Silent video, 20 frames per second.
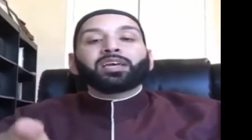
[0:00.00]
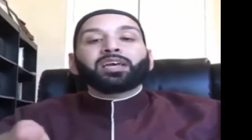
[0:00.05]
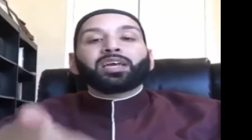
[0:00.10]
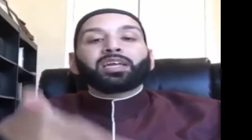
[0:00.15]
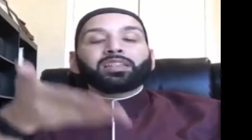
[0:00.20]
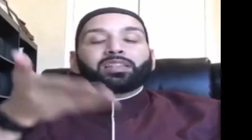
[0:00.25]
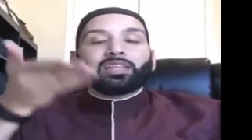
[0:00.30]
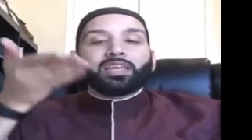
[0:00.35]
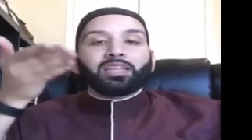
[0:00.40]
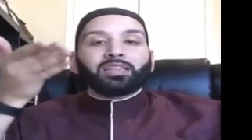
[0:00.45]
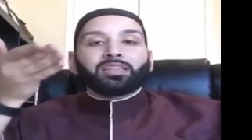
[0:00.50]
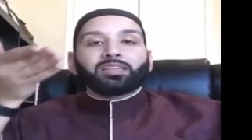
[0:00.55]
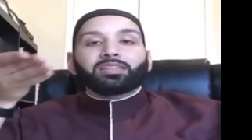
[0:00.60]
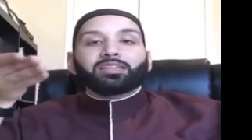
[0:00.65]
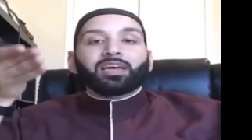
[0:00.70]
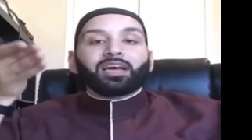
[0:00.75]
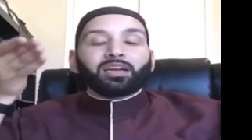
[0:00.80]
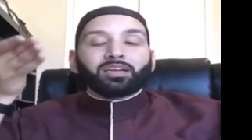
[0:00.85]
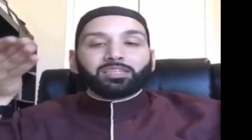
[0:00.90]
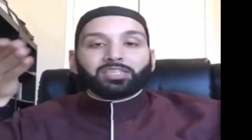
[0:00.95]
in the, in the
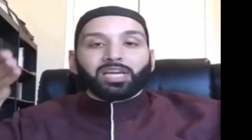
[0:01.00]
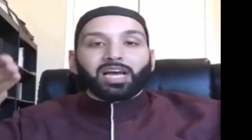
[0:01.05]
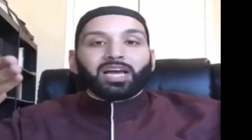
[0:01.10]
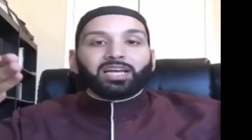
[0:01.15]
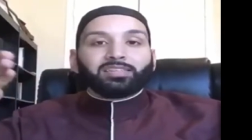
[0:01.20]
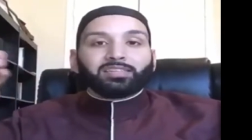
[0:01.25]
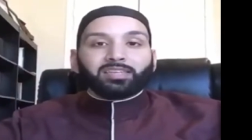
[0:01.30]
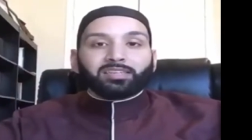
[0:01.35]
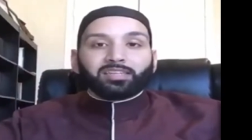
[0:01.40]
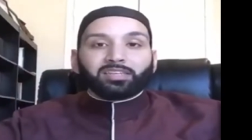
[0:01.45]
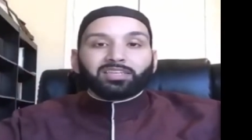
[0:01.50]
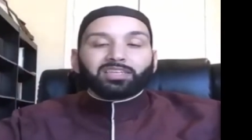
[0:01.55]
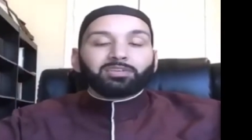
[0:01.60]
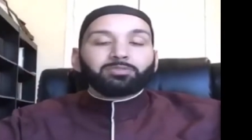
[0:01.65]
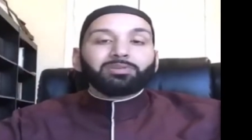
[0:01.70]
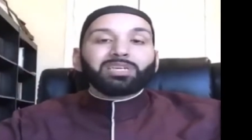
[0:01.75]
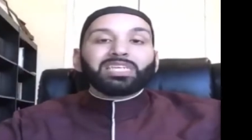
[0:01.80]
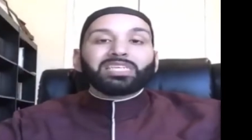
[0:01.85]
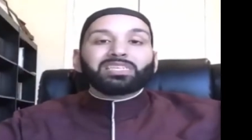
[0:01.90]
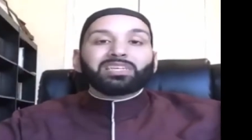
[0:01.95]
darajat, in the
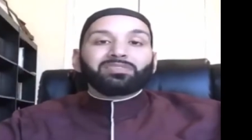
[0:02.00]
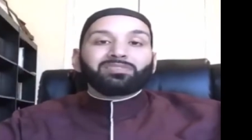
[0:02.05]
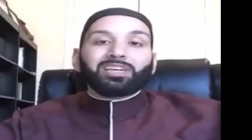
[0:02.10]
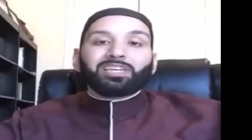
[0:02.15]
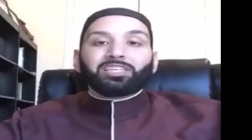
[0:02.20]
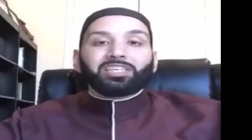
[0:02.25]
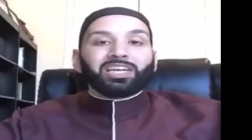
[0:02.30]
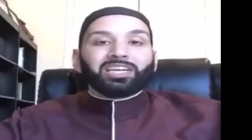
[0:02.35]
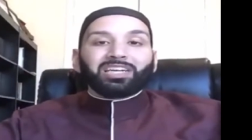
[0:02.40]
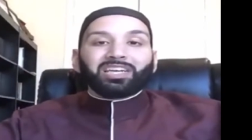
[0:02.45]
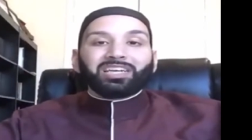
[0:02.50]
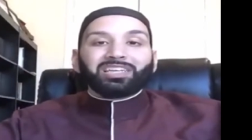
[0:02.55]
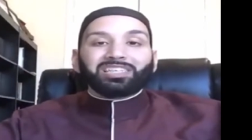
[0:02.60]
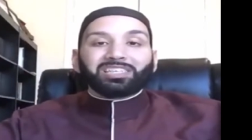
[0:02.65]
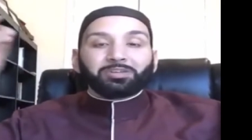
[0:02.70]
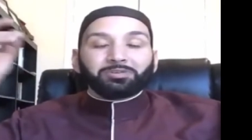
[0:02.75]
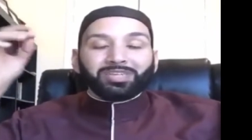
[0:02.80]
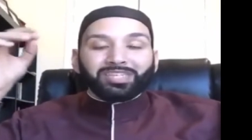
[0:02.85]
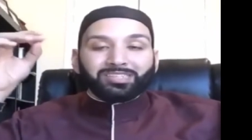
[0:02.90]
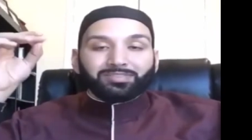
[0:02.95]
degrees of Al-Jannah.
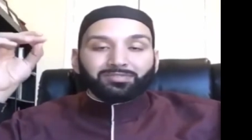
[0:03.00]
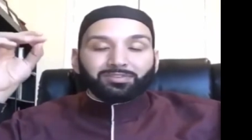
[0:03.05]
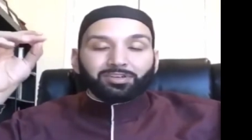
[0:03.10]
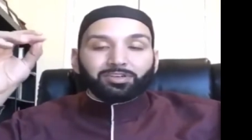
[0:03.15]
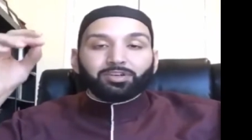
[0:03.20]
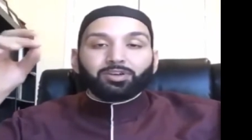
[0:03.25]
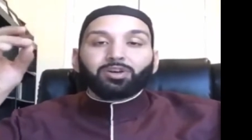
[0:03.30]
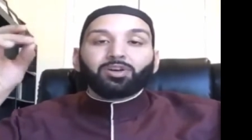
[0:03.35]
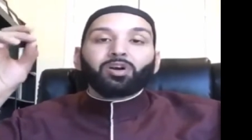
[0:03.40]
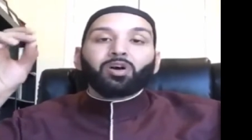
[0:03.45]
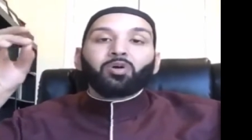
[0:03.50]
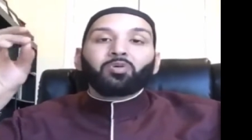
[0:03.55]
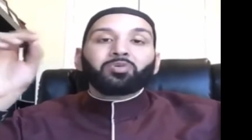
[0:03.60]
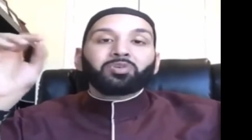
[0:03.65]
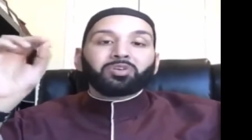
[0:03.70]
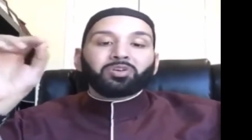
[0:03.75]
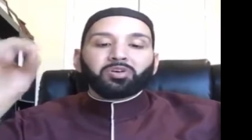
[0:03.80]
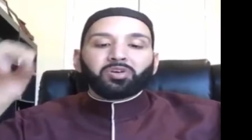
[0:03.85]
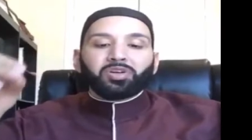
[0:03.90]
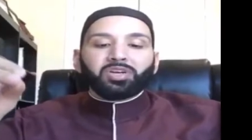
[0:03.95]
So it's for your
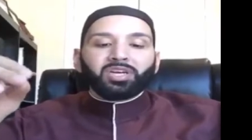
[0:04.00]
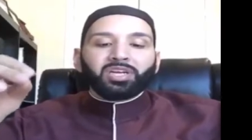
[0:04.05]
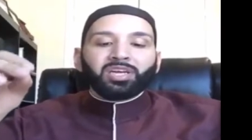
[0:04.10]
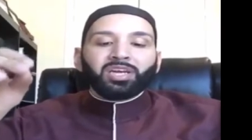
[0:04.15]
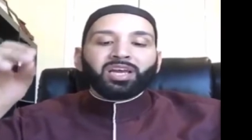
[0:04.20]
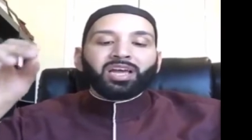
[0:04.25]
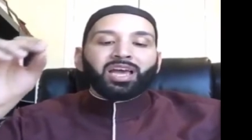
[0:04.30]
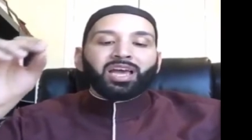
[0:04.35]
own good.